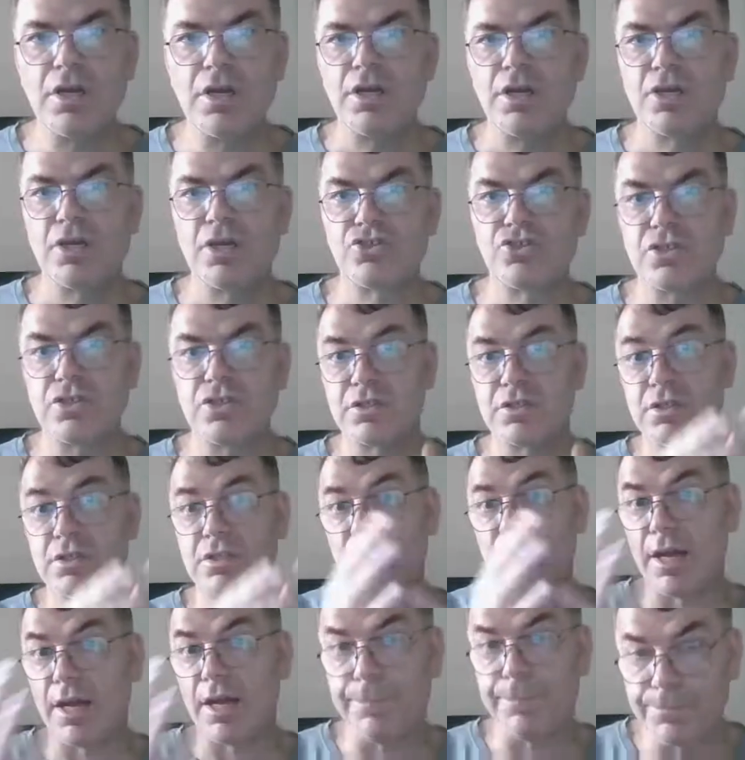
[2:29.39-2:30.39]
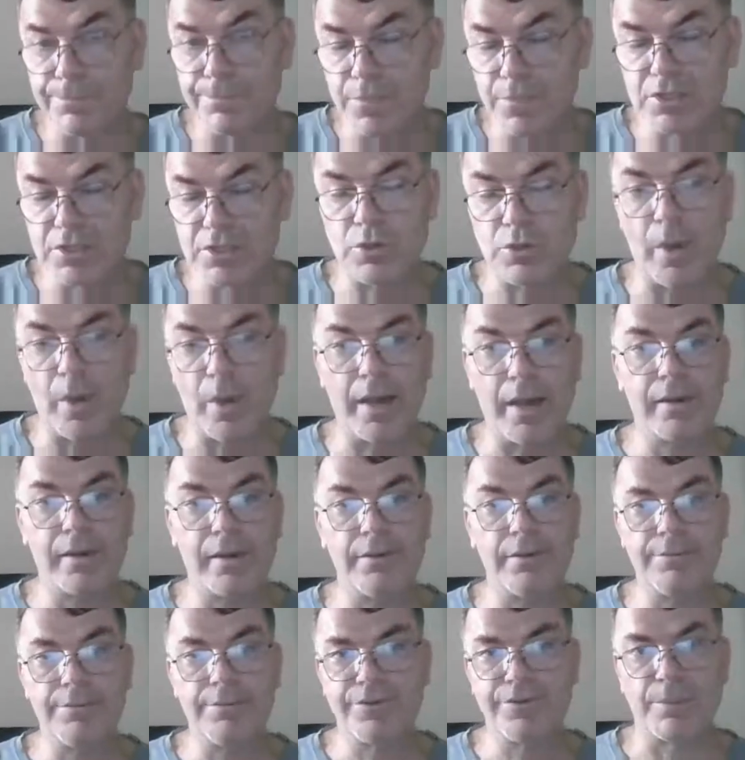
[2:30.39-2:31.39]
It's just a
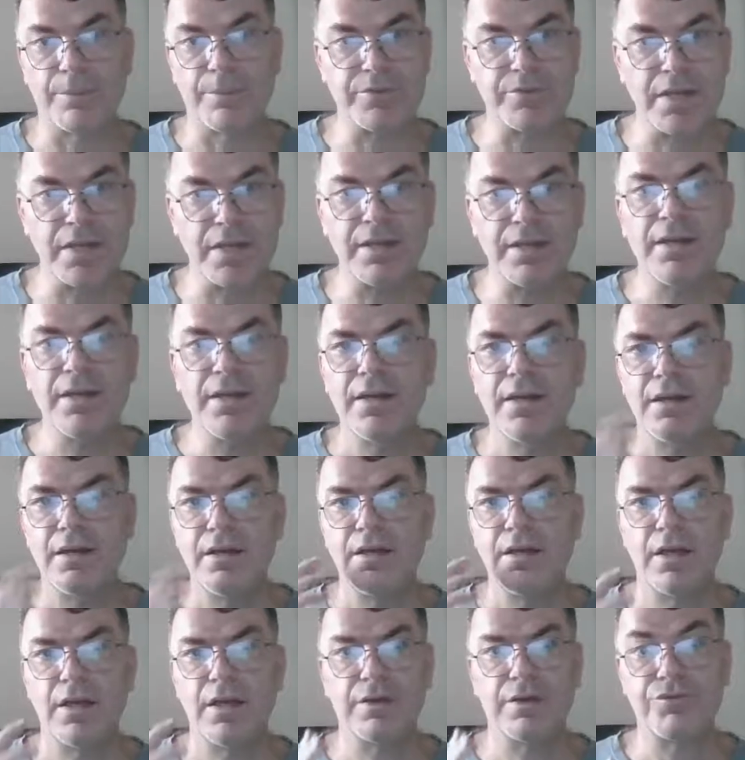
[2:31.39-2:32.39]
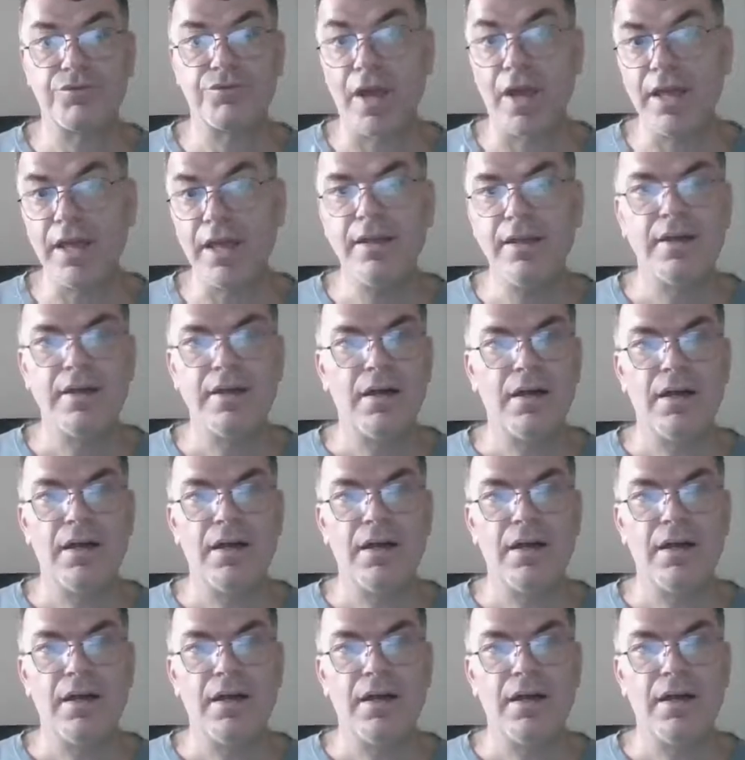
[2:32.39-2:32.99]
square something, a gray,